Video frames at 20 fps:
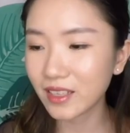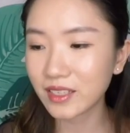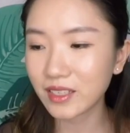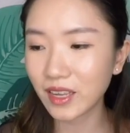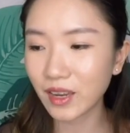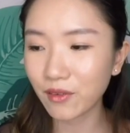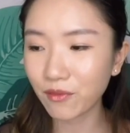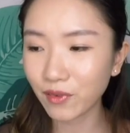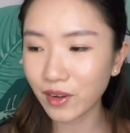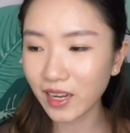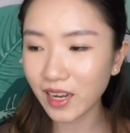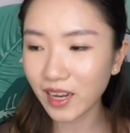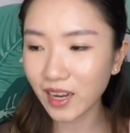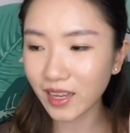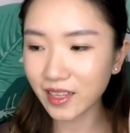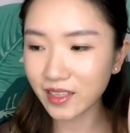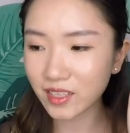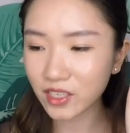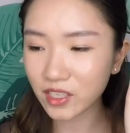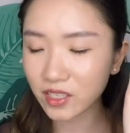Tarteist
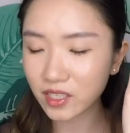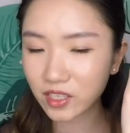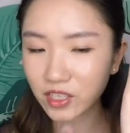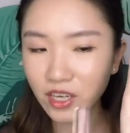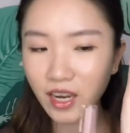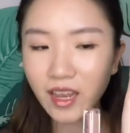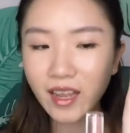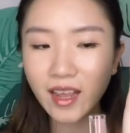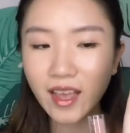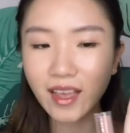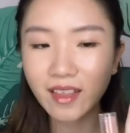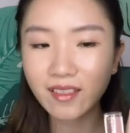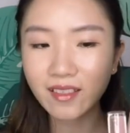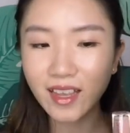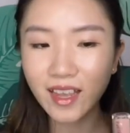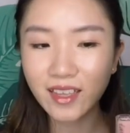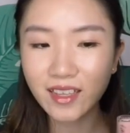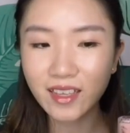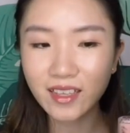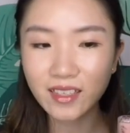Lip Paint birthday
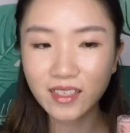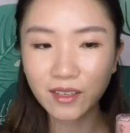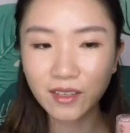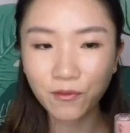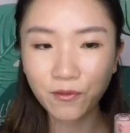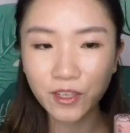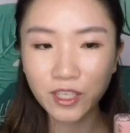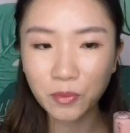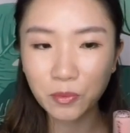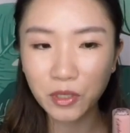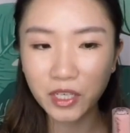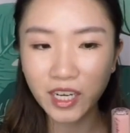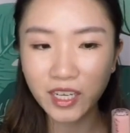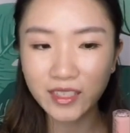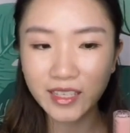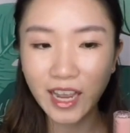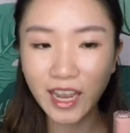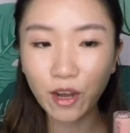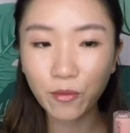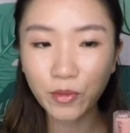suit.
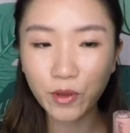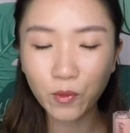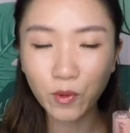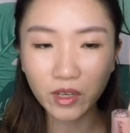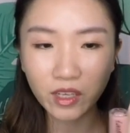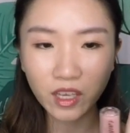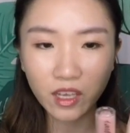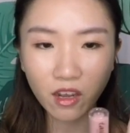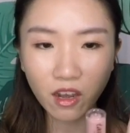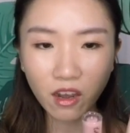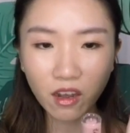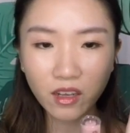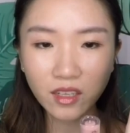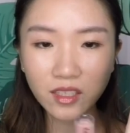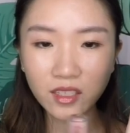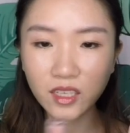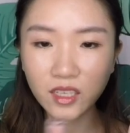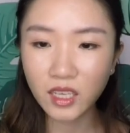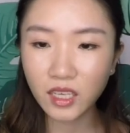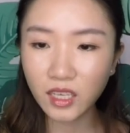That is inside
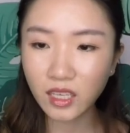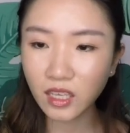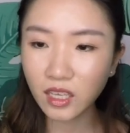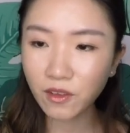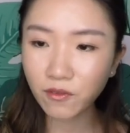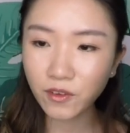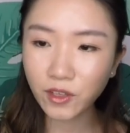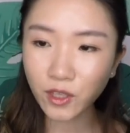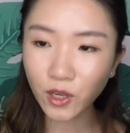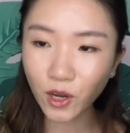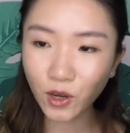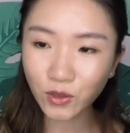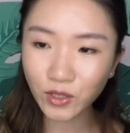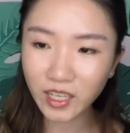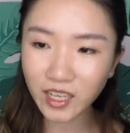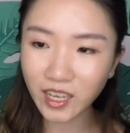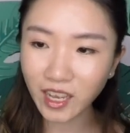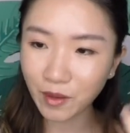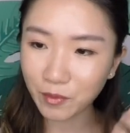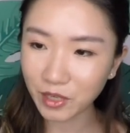Malaysia, inside
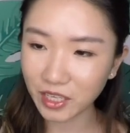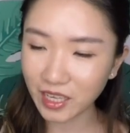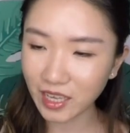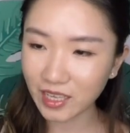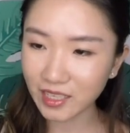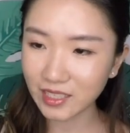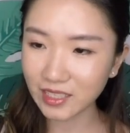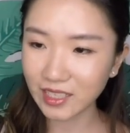my cupboard.